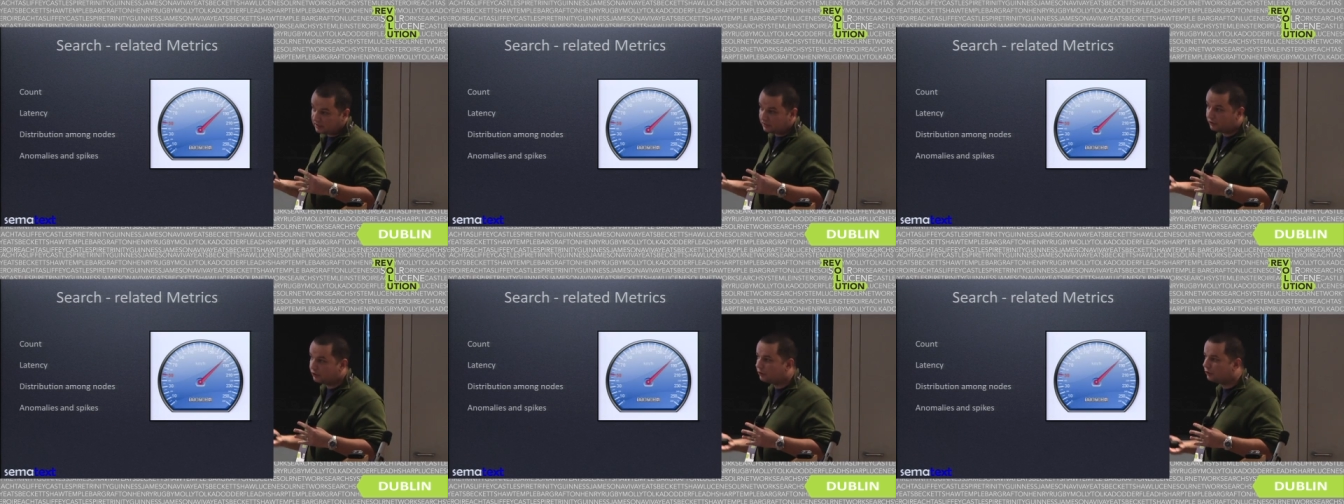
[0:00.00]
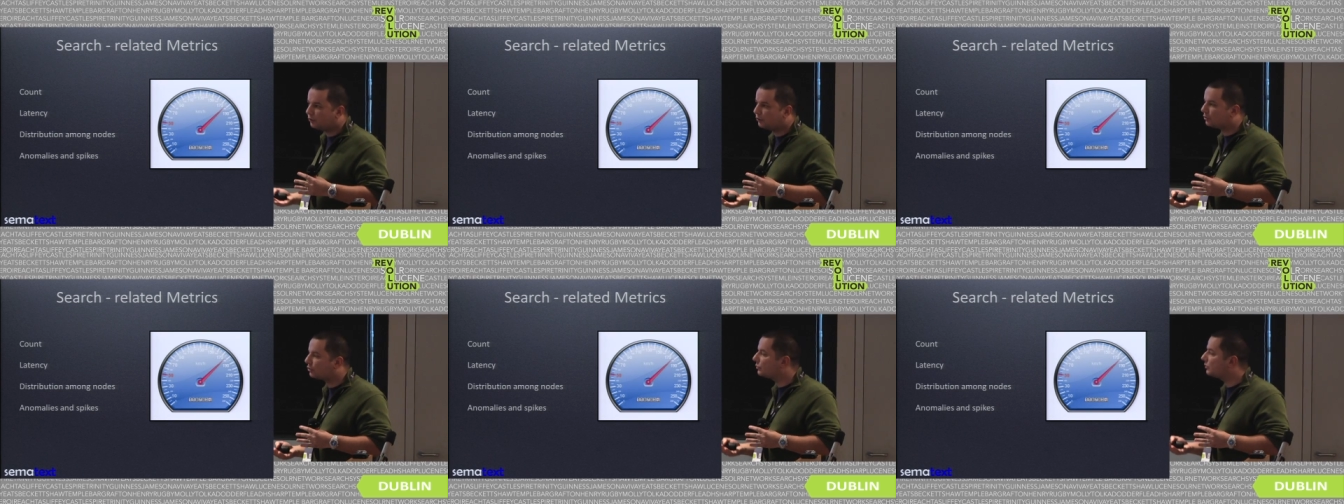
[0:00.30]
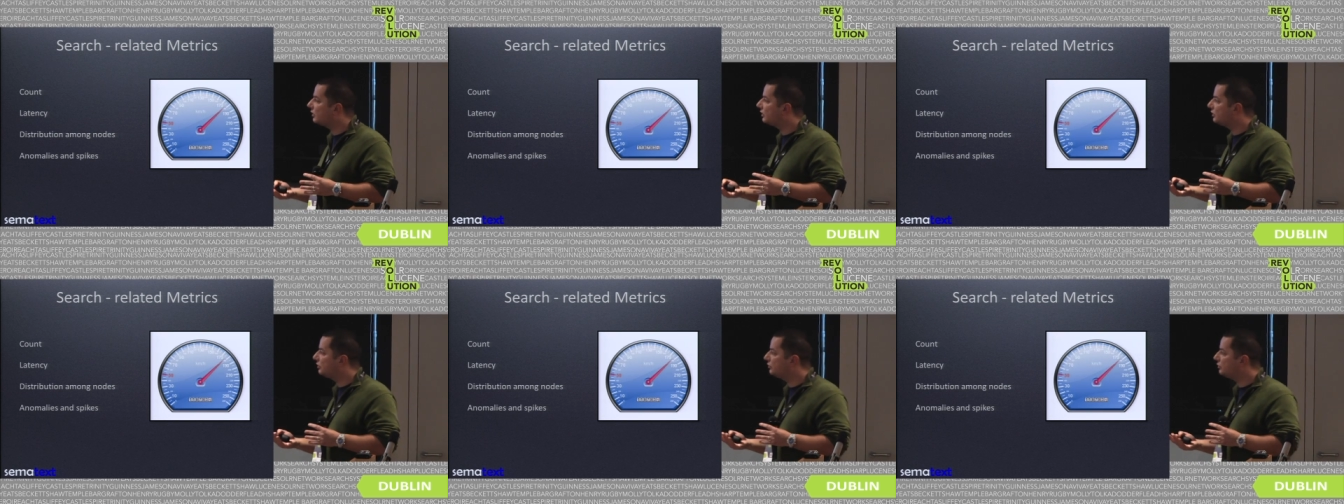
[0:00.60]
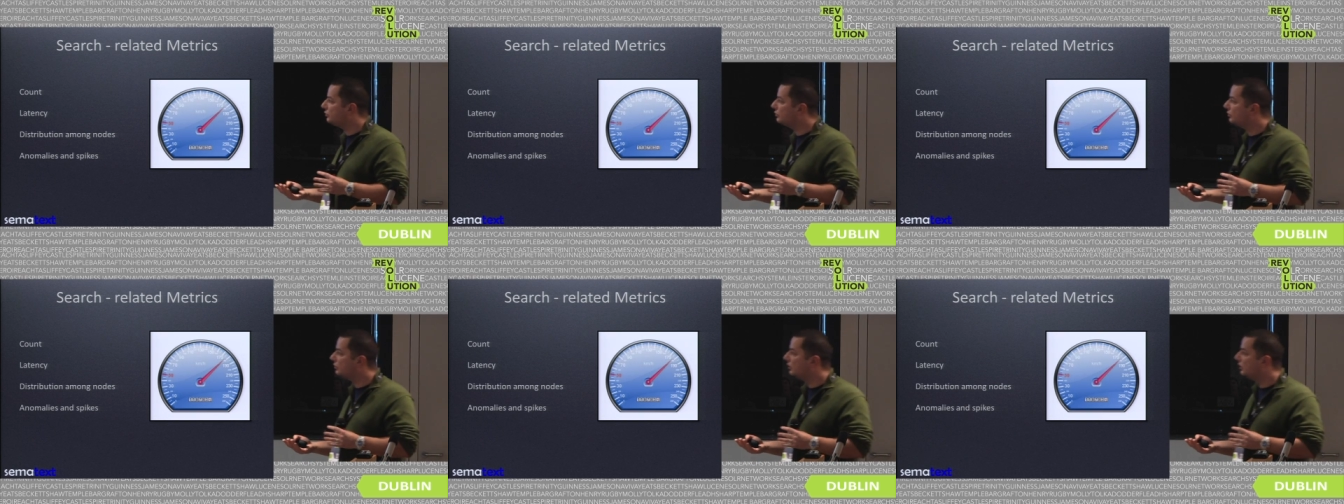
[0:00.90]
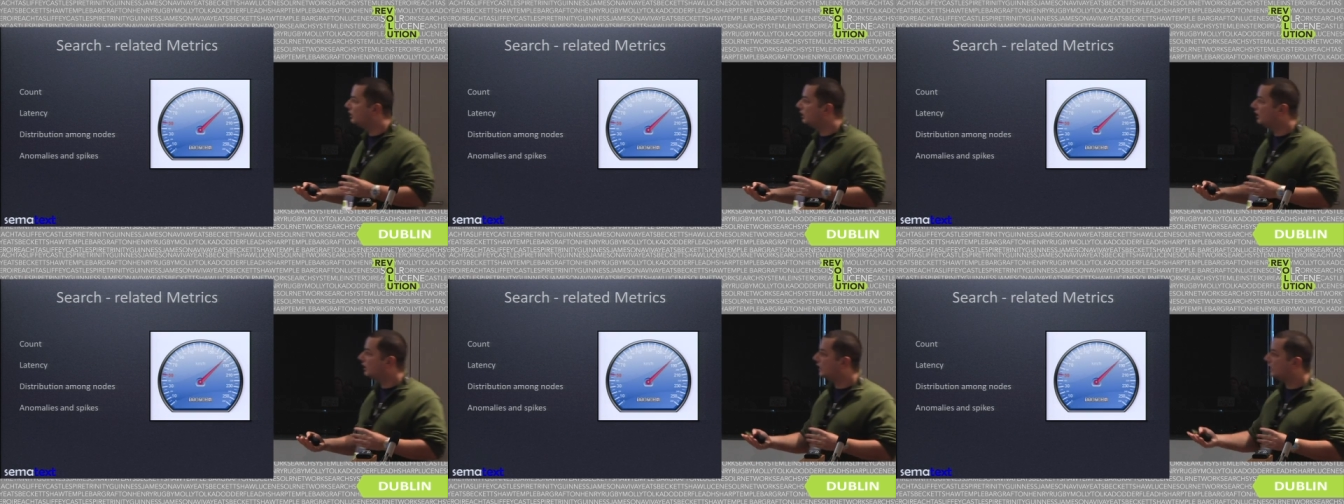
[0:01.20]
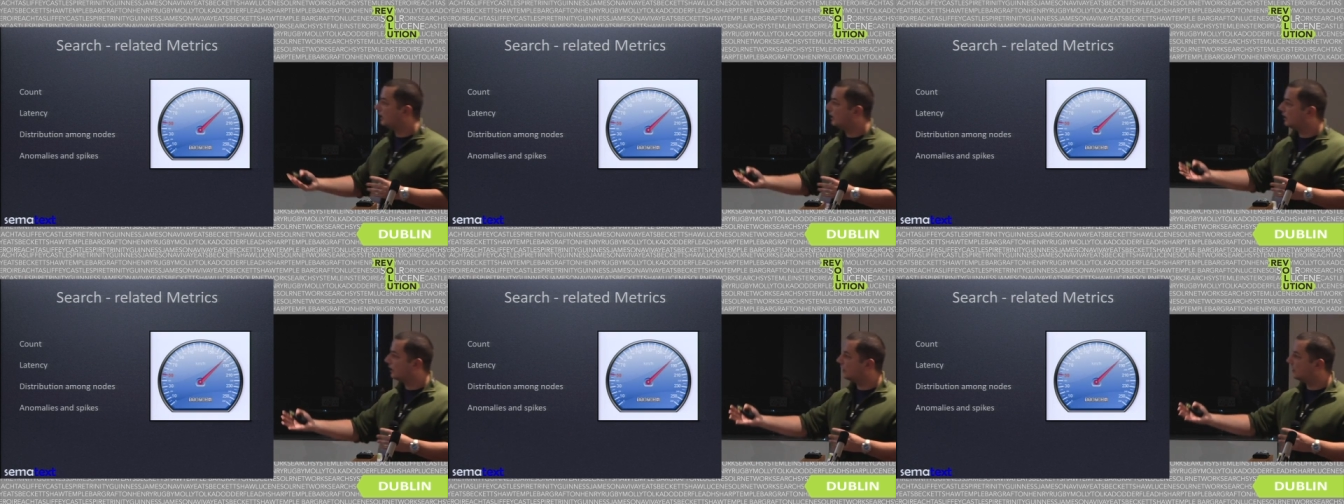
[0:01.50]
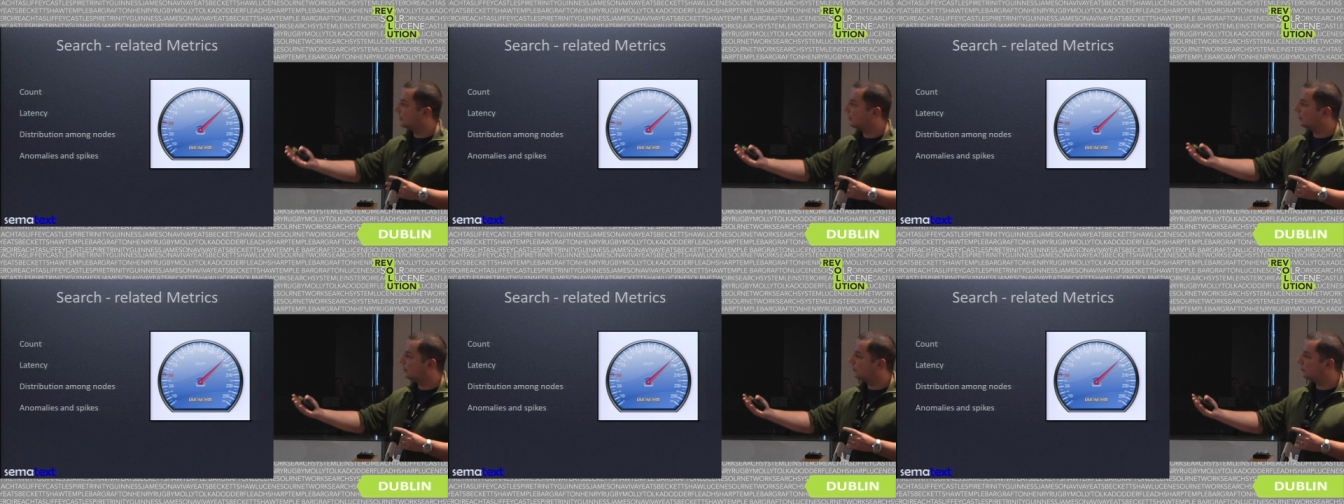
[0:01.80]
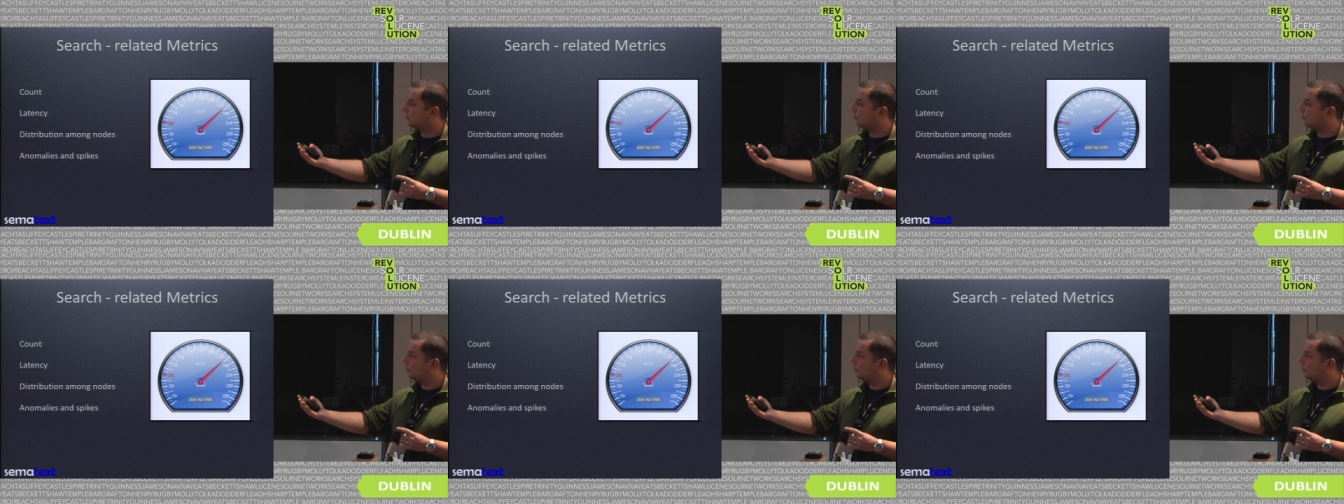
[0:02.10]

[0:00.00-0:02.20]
and you usually do, uh,